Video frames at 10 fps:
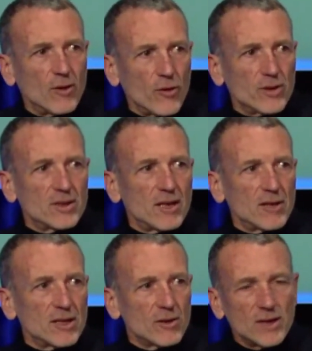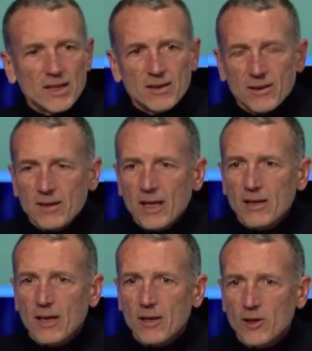Northern Territories
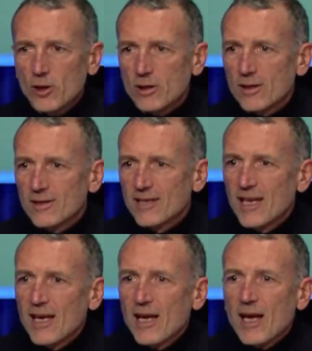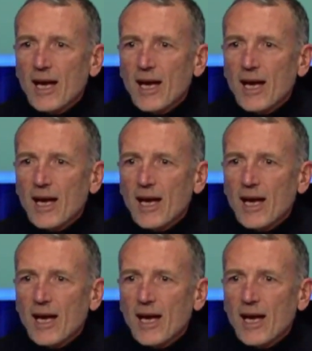and Yukon,